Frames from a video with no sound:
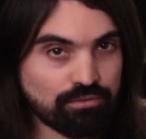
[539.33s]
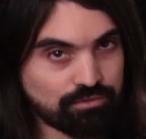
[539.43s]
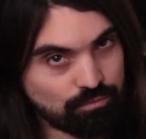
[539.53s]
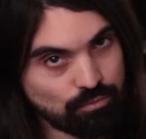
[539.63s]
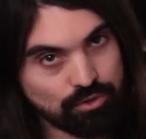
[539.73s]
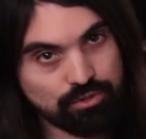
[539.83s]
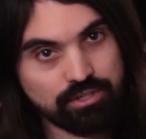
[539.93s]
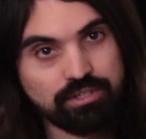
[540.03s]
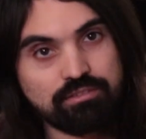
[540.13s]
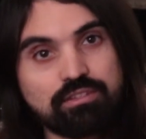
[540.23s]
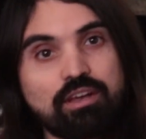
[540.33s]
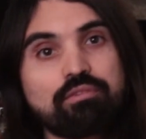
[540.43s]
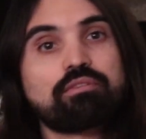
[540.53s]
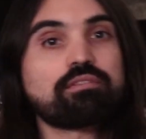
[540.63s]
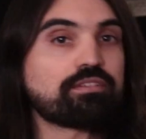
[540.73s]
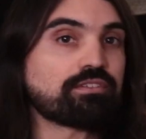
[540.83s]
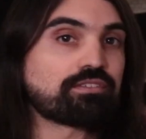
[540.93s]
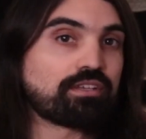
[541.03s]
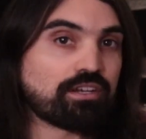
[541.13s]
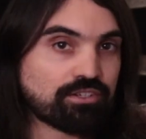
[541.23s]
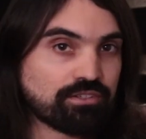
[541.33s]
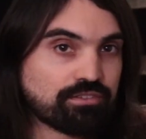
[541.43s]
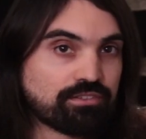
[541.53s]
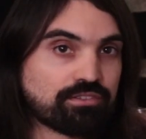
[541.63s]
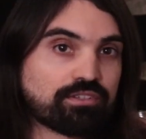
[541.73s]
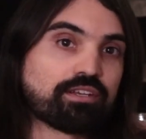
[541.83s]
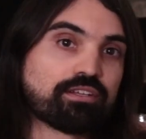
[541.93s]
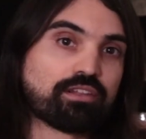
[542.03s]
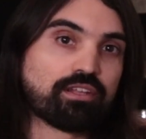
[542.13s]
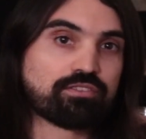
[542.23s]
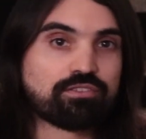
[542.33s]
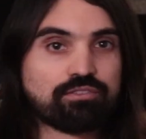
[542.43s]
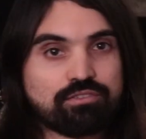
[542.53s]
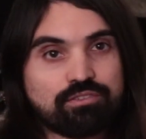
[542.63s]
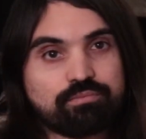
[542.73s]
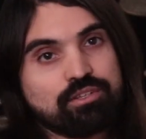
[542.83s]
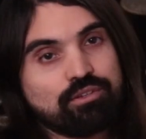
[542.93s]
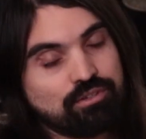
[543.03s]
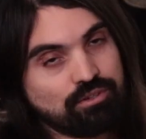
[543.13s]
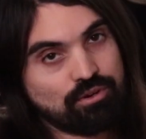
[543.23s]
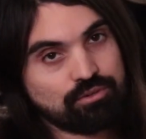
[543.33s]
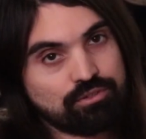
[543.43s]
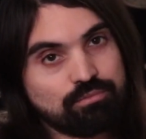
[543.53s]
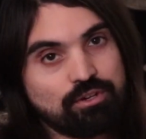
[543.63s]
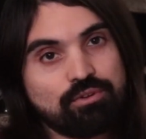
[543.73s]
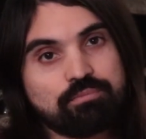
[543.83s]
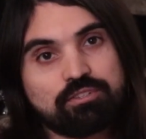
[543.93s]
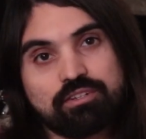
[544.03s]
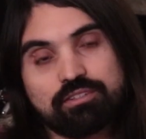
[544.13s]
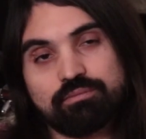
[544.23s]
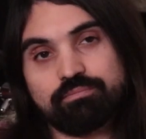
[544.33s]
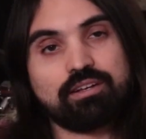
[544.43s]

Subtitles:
For more in-depth discussions and lessons, you can go to my website.